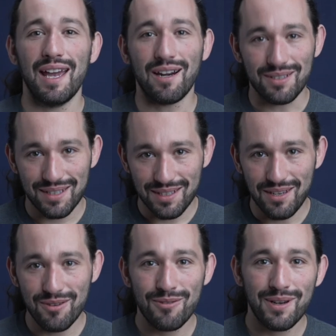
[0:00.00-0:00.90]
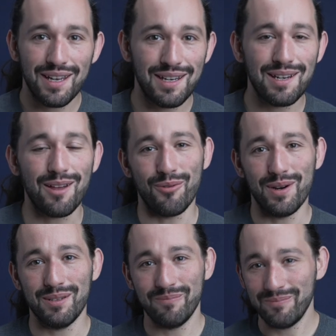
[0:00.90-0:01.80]
and I'll see you in another
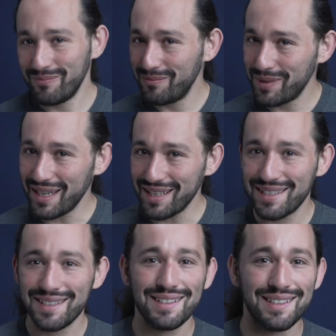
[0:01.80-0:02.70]
one. Peace.